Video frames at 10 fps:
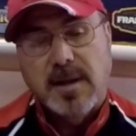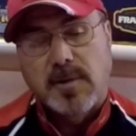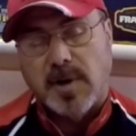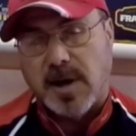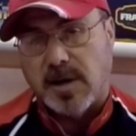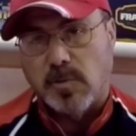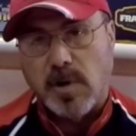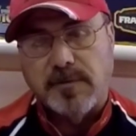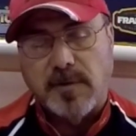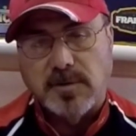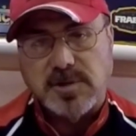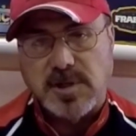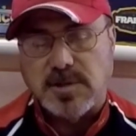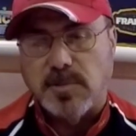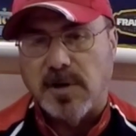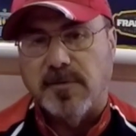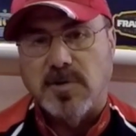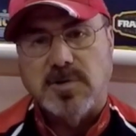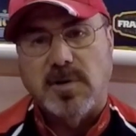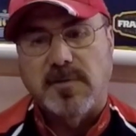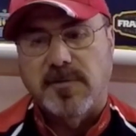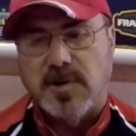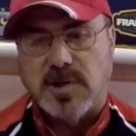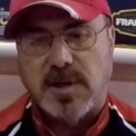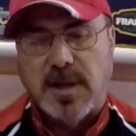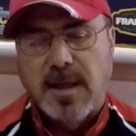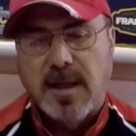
When I had a 12-volt system when I first started fishing,